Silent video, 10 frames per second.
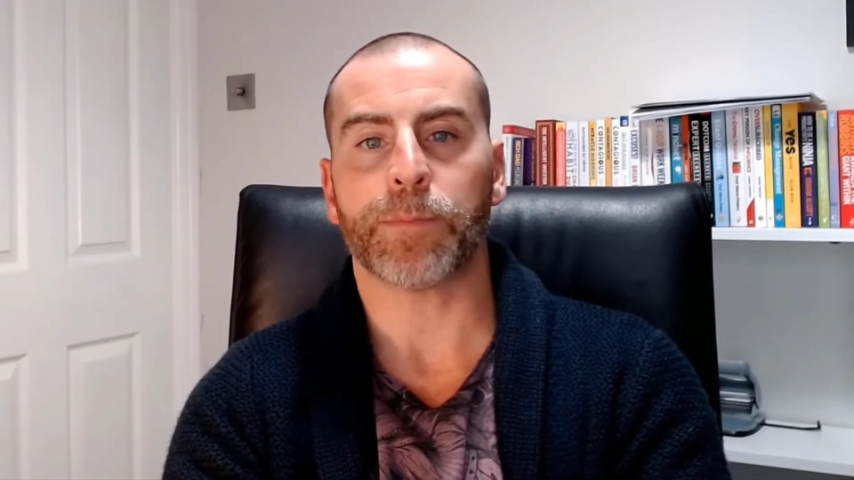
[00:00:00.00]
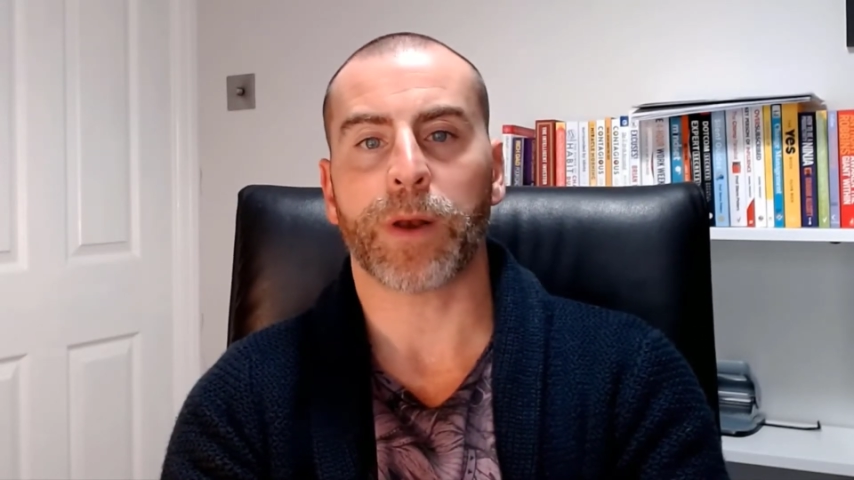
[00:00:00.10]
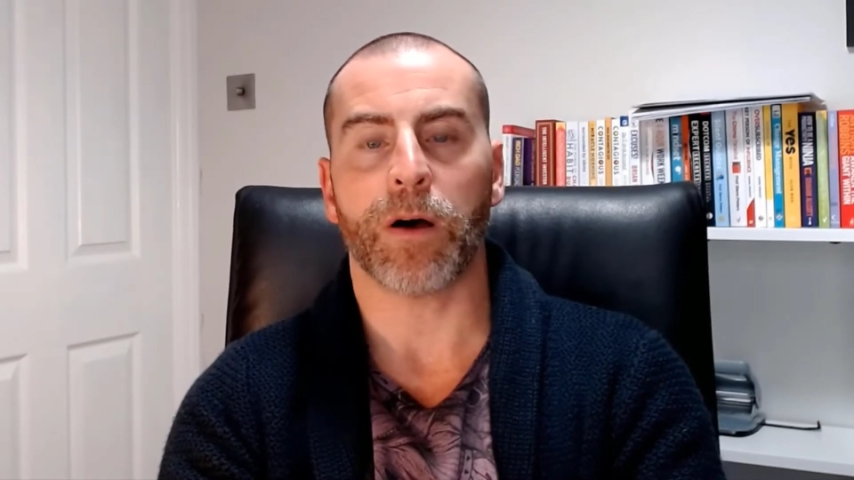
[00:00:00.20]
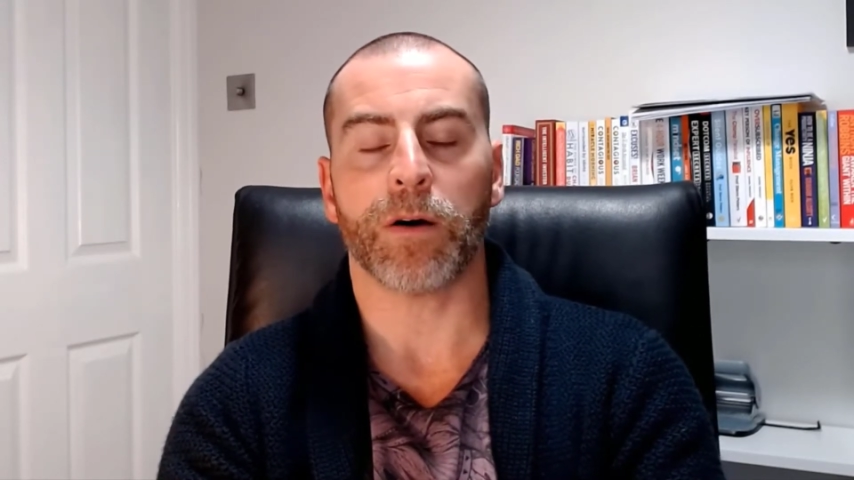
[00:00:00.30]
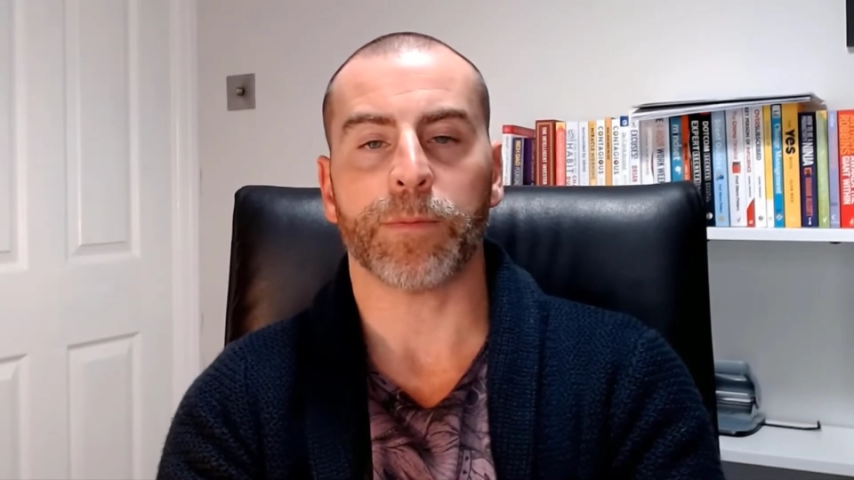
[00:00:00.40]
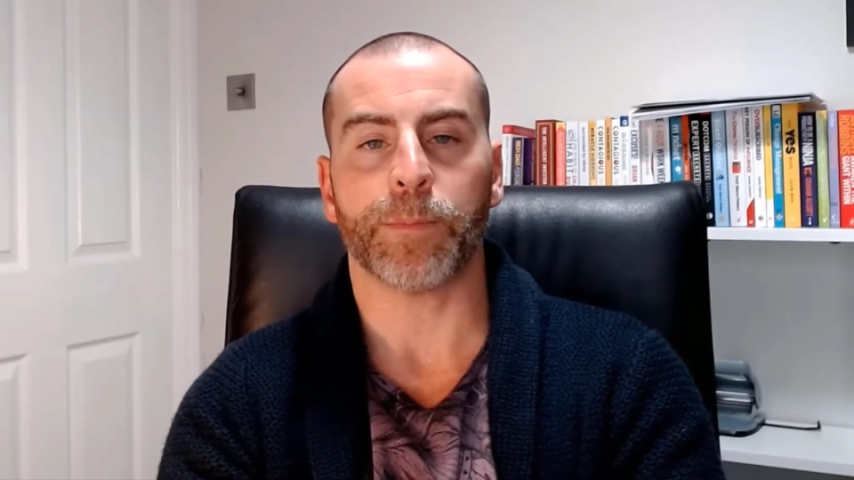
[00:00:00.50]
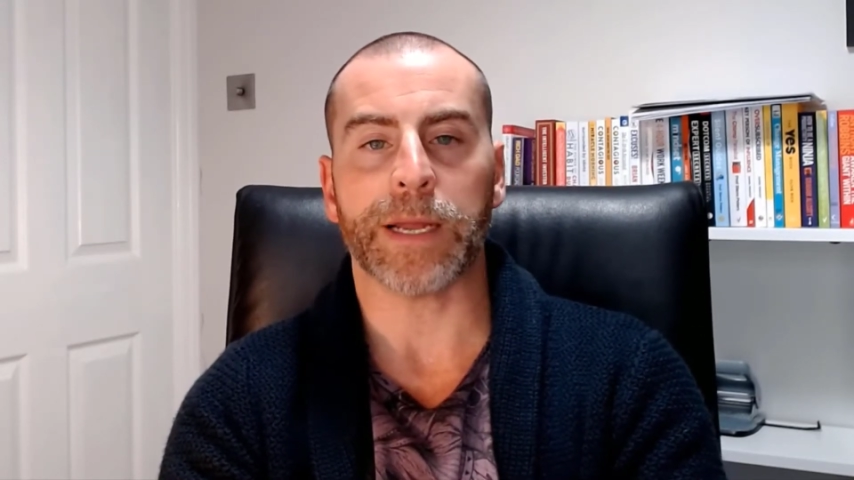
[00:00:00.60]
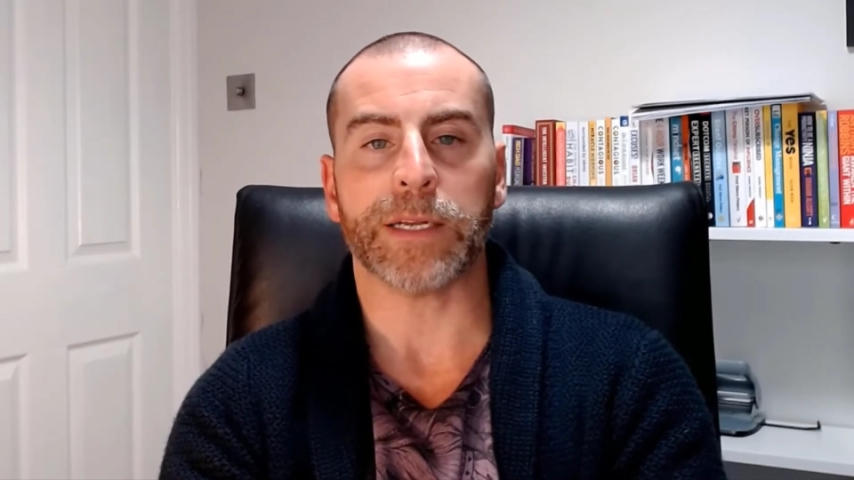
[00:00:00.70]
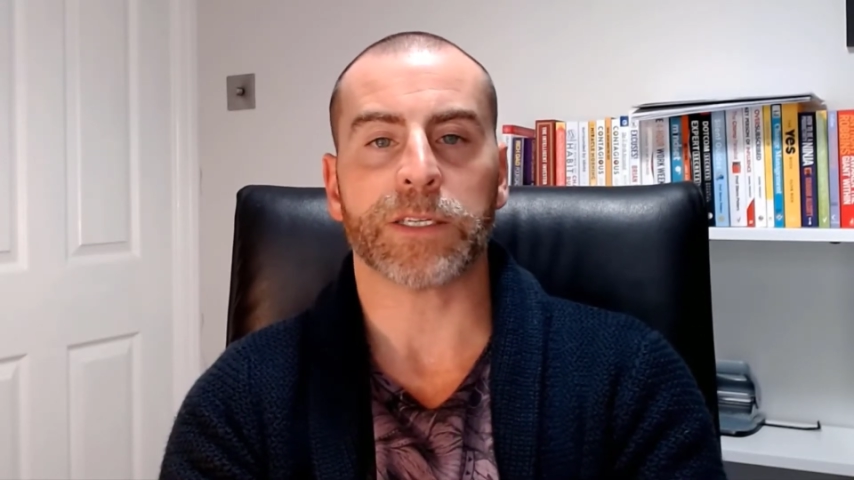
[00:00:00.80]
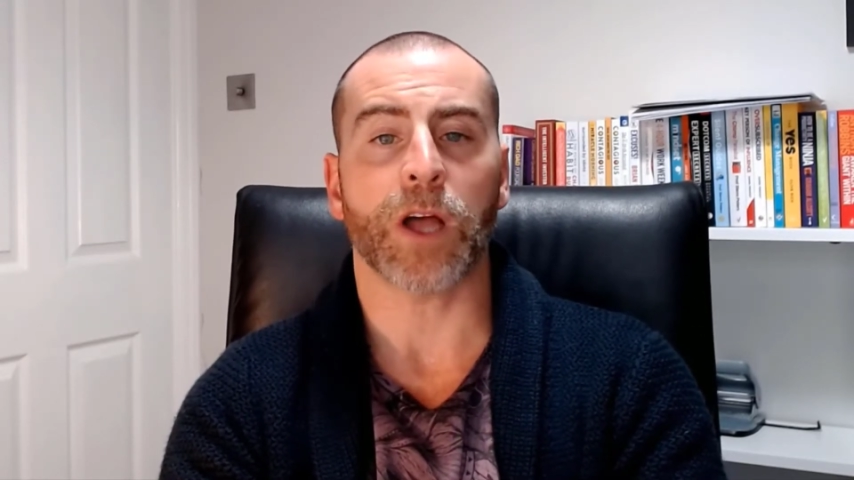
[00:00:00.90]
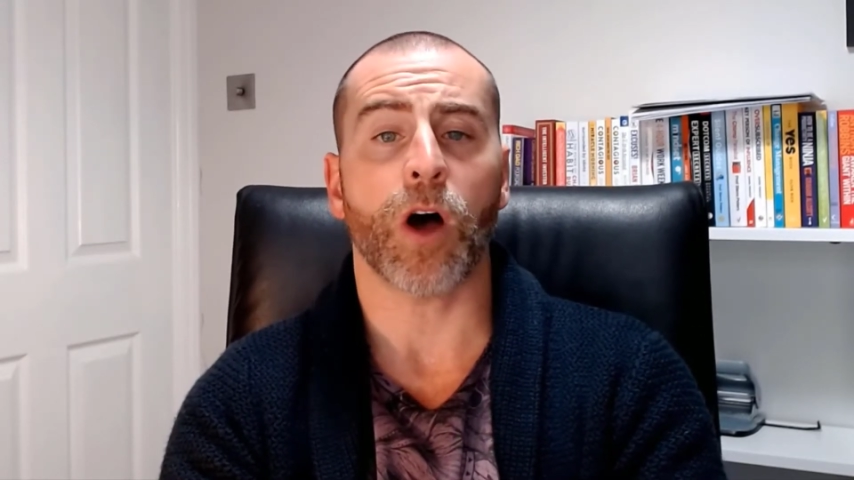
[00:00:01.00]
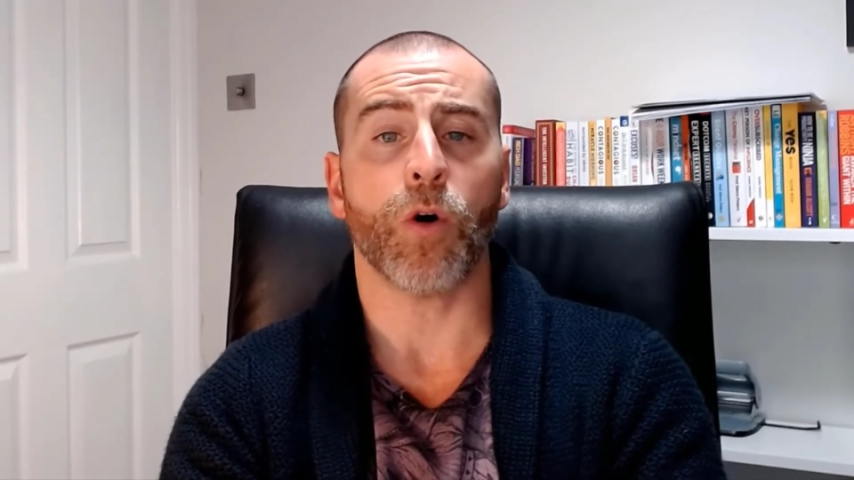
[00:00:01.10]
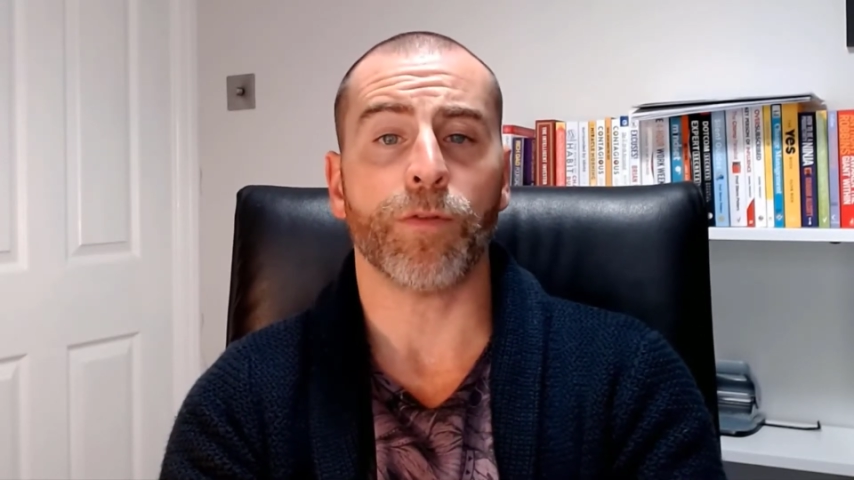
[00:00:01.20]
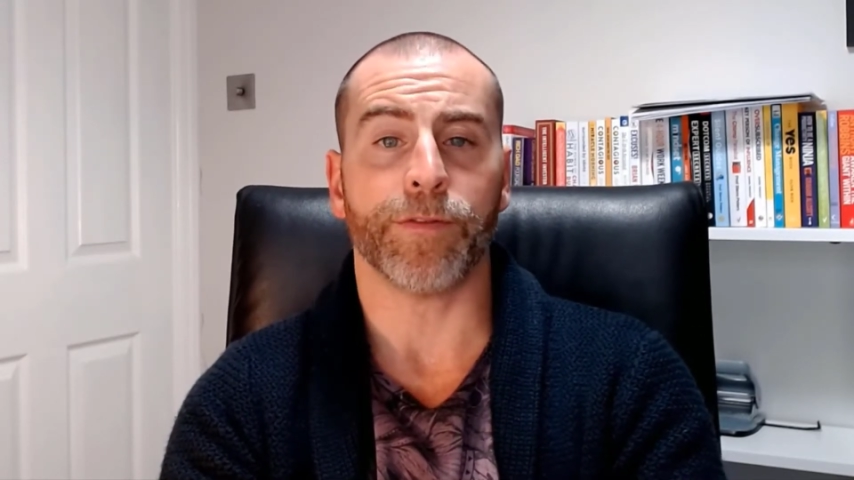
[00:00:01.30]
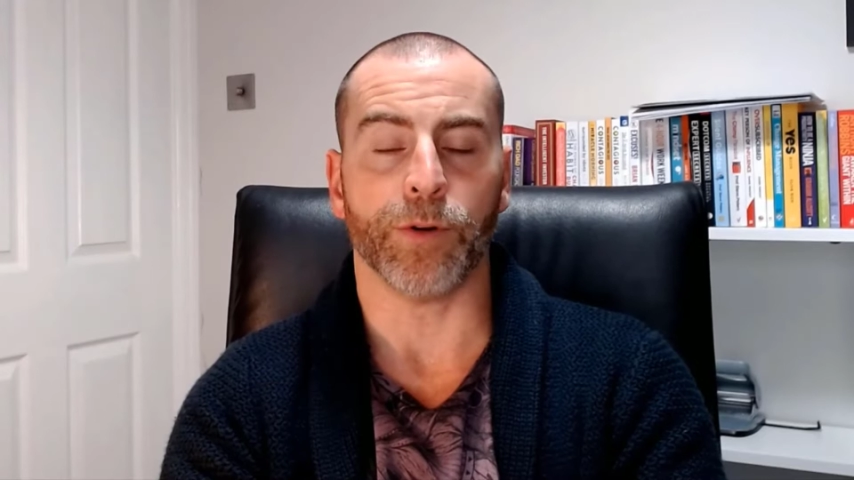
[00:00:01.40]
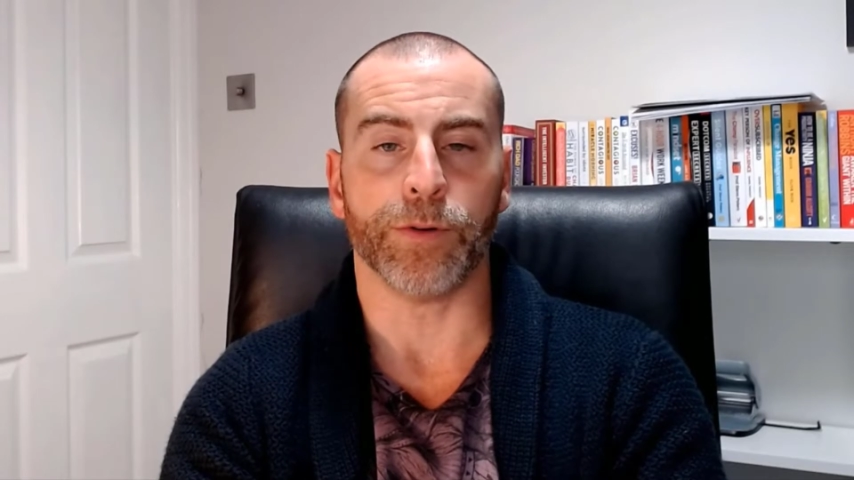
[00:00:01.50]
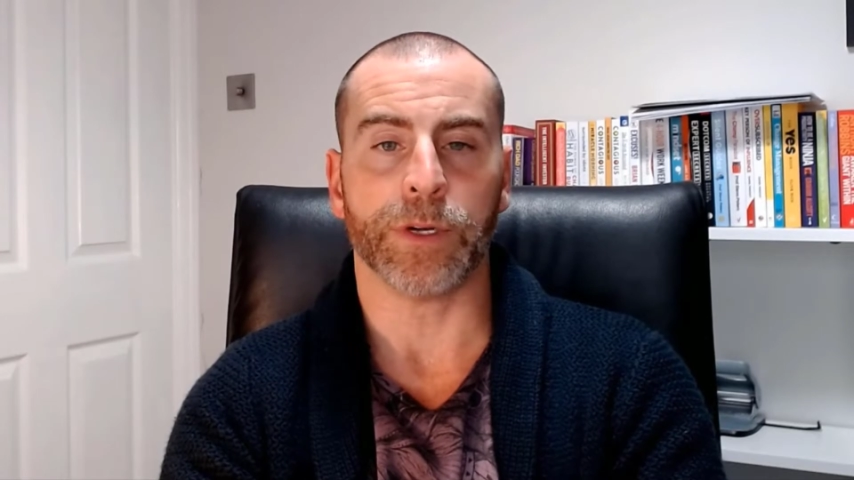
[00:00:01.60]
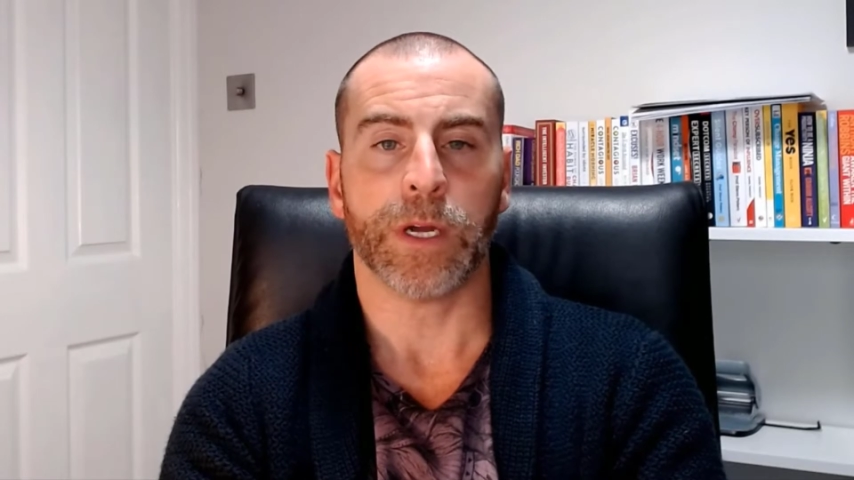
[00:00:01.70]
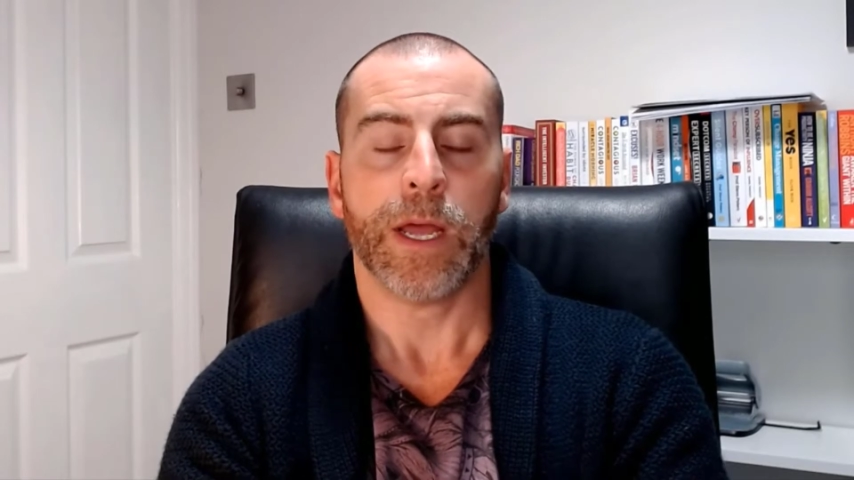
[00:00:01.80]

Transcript: plant-based whole food.